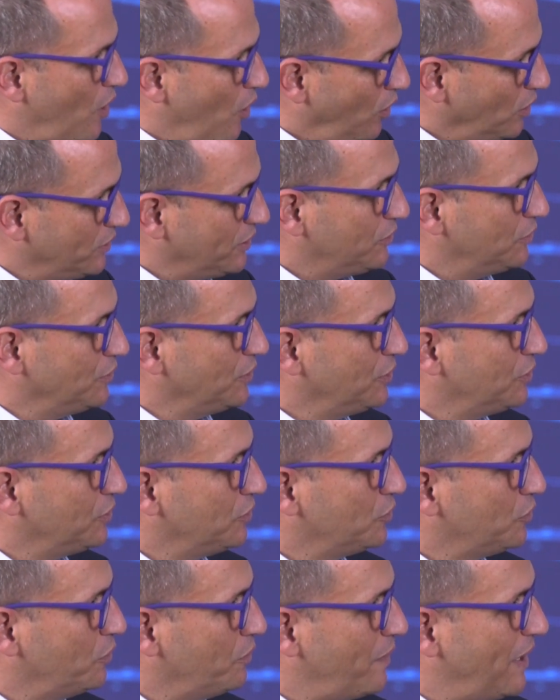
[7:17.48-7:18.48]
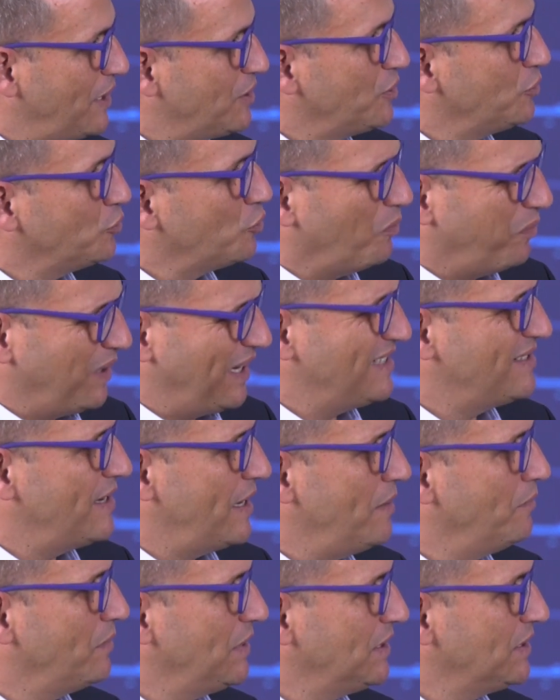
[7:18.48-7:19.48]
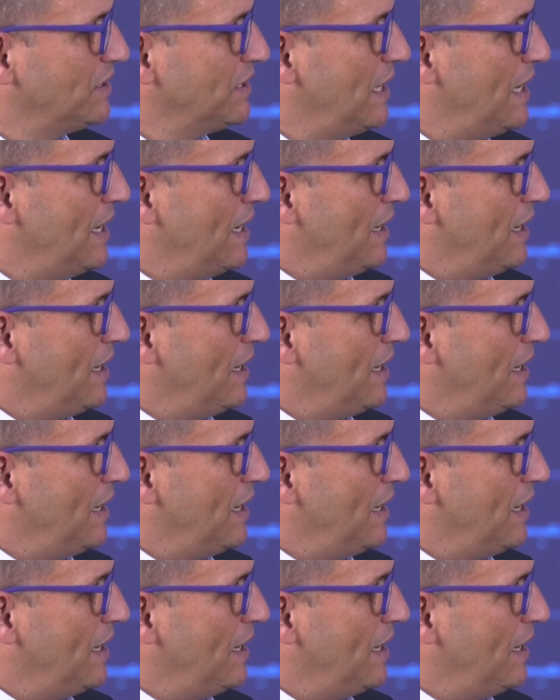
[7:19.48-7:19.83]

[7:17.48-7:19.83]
all the conditions to the patient to place the implant. Yeah.